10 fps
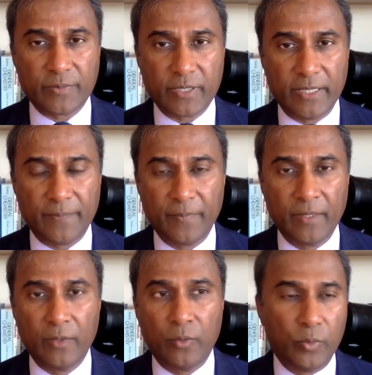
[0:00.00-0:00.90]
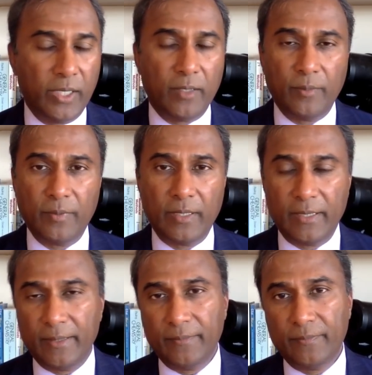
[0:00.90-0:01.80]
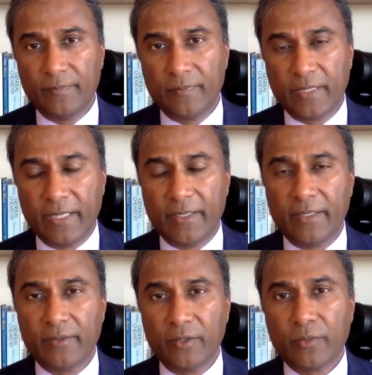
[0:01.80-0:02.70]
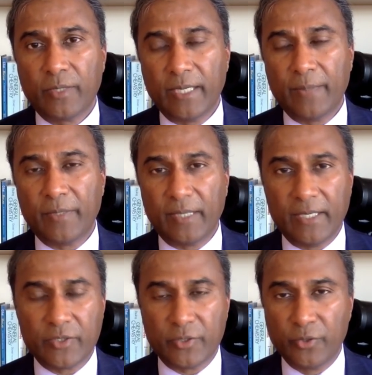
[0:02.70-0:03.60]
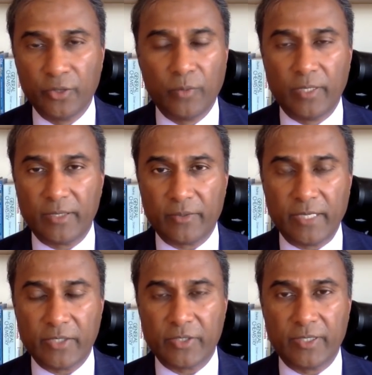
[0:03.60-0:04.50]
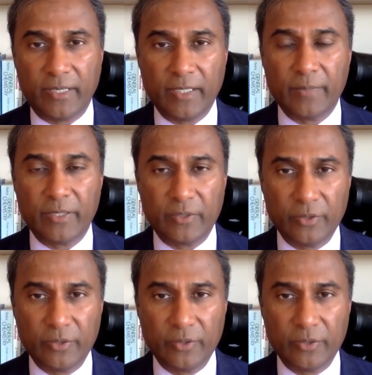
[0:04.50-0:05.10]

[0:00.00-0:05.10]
saying, well, Gary, look what happened last year. You don't want to crash the economy, do